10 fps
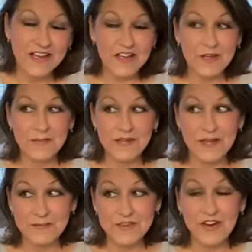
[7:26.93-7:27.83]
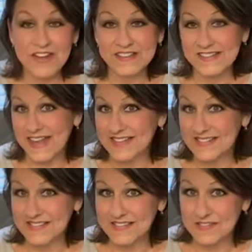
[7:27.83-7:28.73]
I'm sorry, in
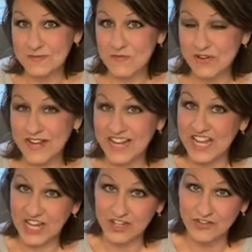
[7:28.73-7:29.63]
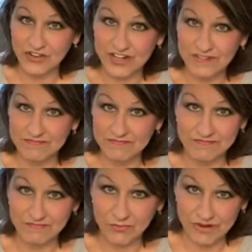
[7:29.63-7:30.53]
Texas, it's more like
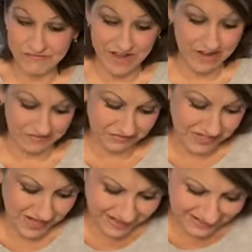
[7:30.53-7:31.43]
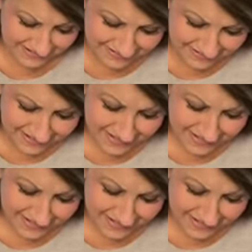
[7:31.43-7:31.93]
125, okay?